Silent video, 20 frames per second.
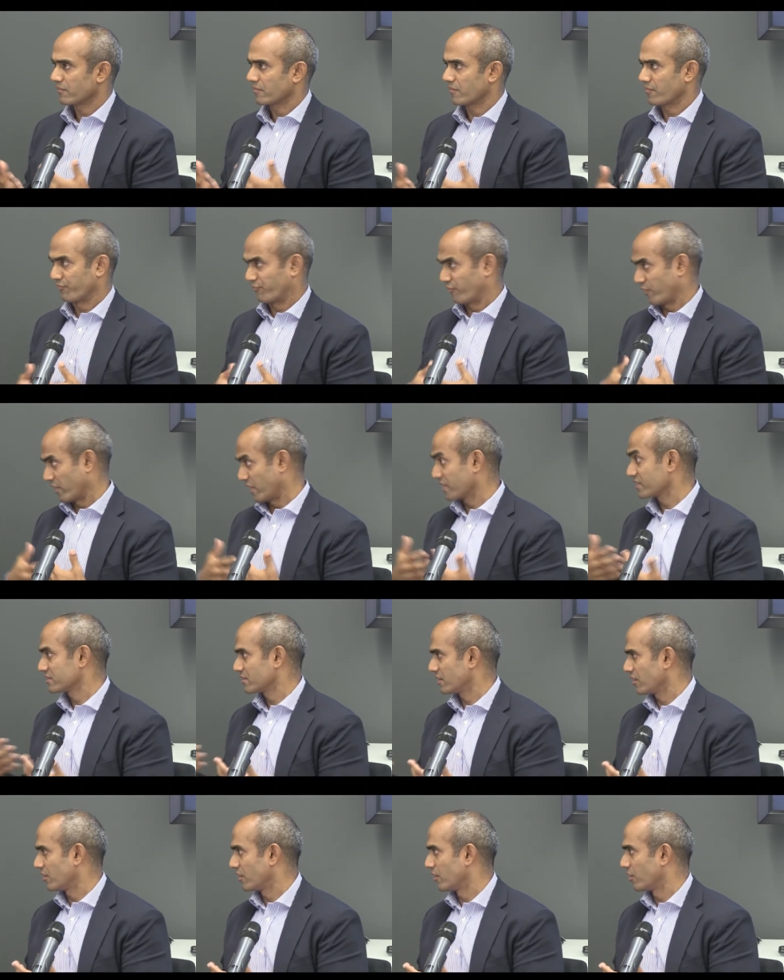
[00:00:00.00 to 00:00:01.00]
for us,
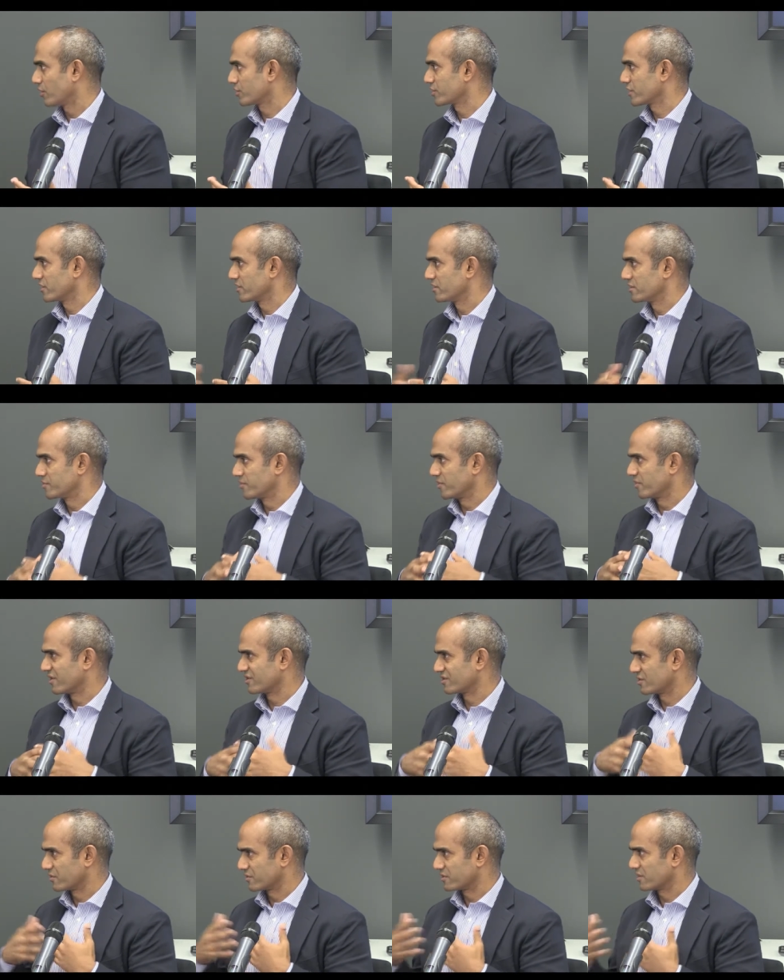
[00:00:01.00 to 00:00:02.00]
alternate dispute
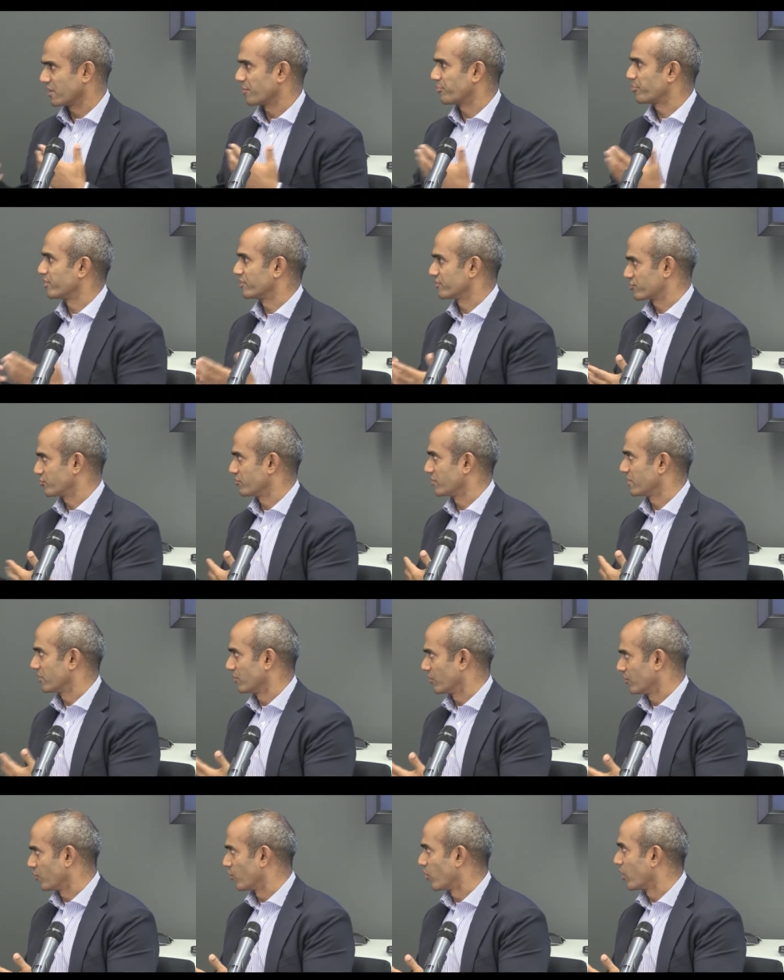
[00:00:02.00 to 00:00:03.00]
resolution appears to be
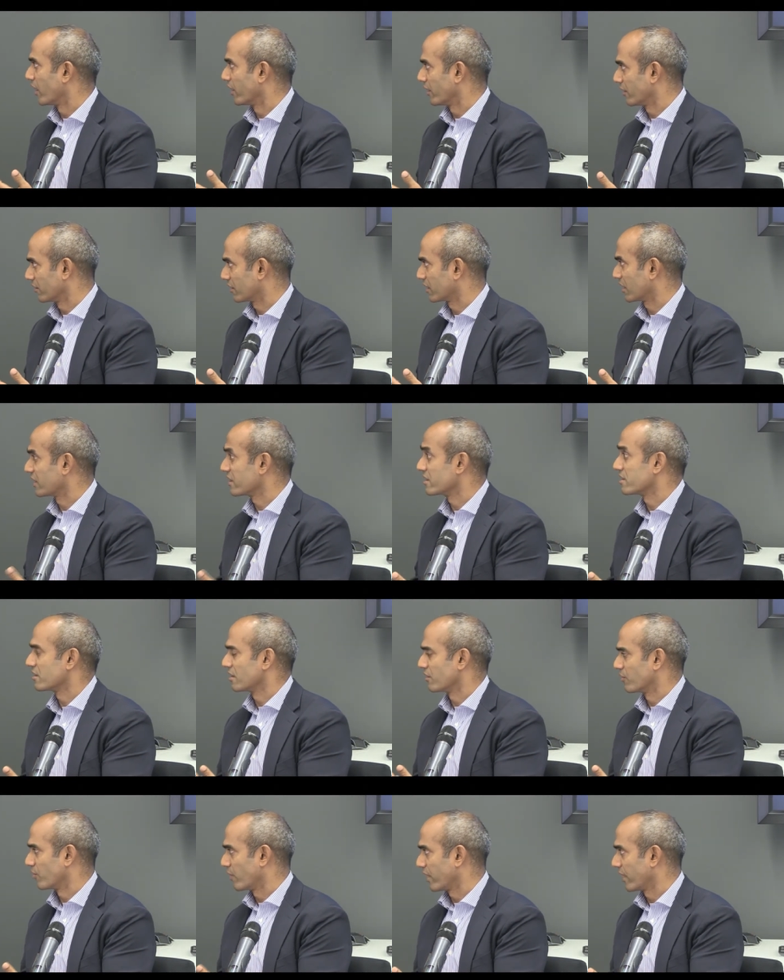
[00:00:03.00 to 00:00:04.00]
one
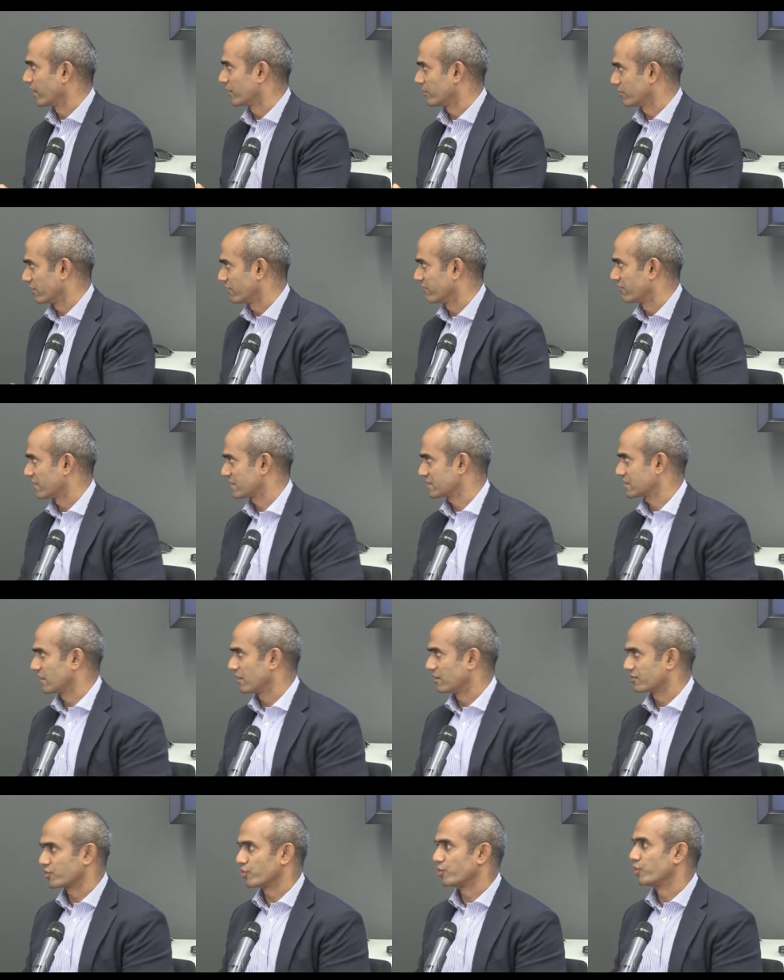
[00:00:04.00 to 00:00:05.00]
clear way to invest in
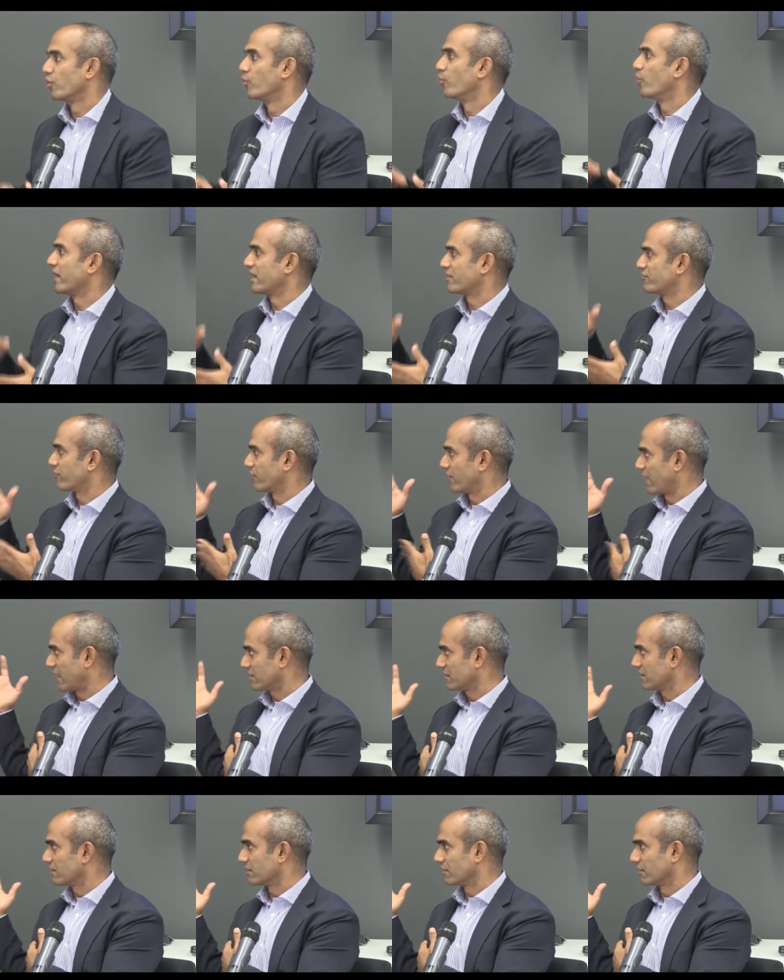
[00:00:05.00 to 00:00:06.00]
it. So you don't wait for that
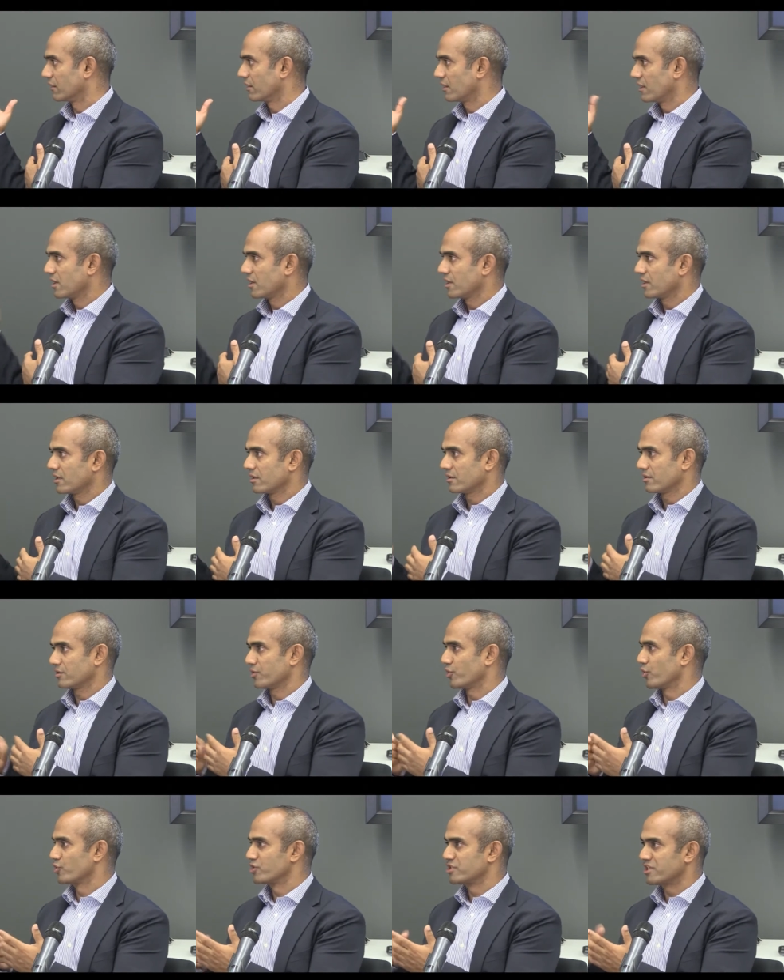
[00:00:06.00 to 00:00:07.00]
either.
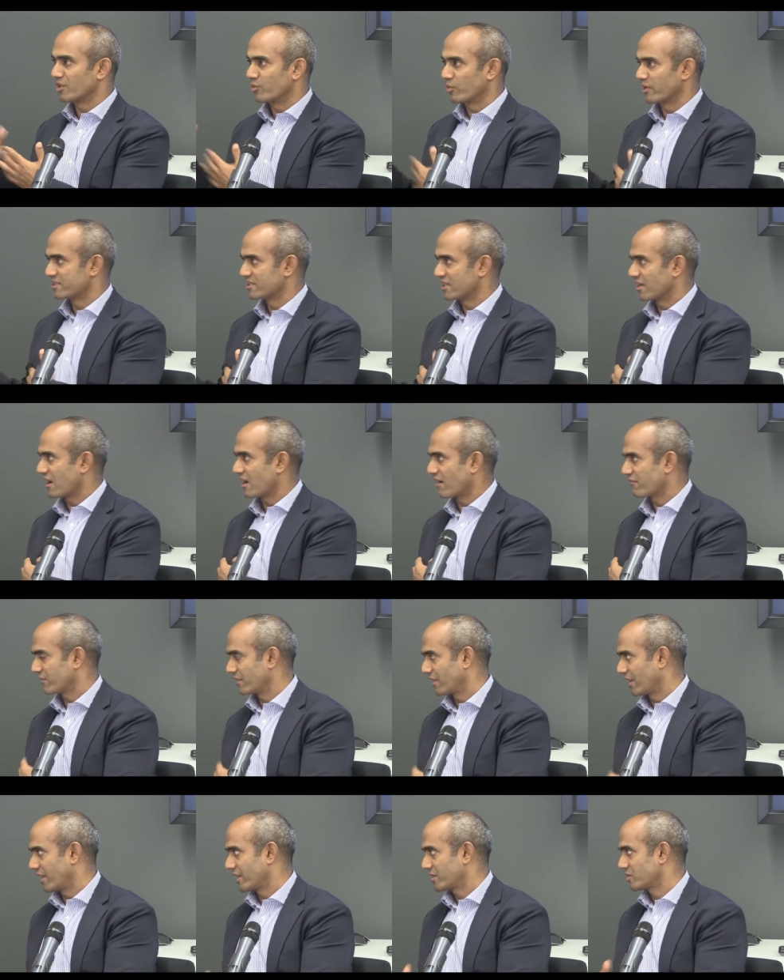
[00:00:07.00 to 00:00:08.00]
You don't sequence that after
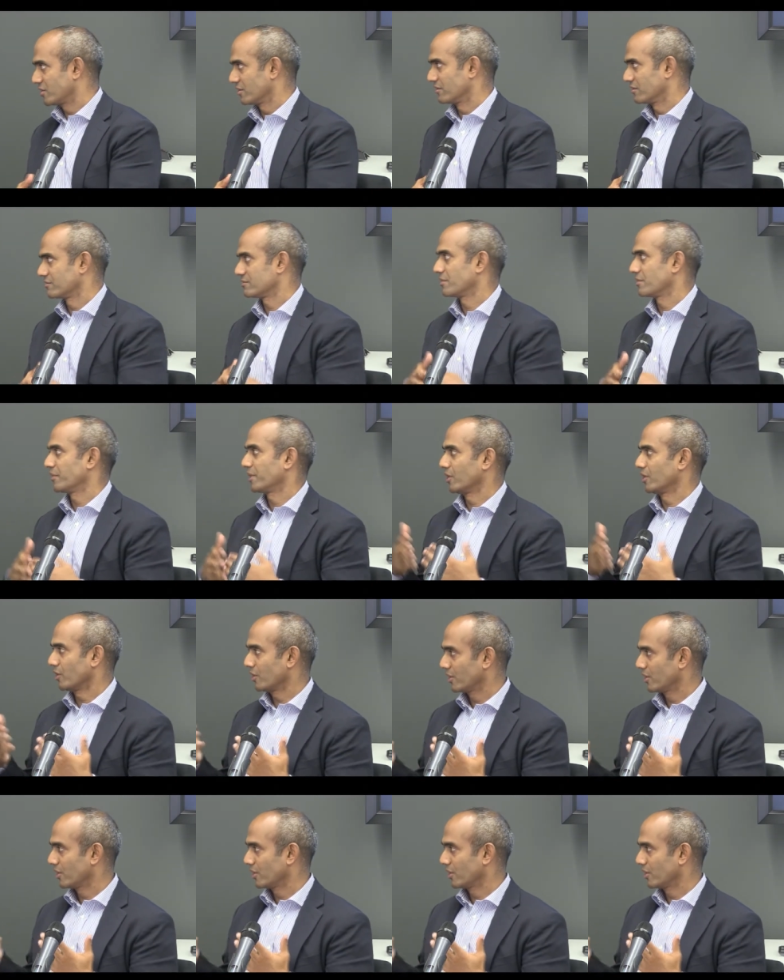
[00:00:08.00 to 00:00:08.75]
elections. I mean,